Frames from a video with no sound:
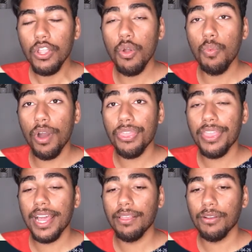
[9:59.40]
what
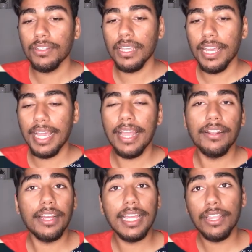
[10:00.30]
that looks like.
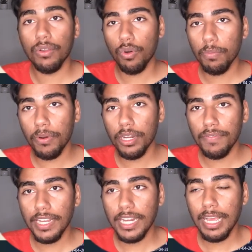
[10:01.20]
And again, the whole point
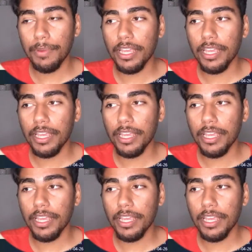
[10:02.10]
of dynamic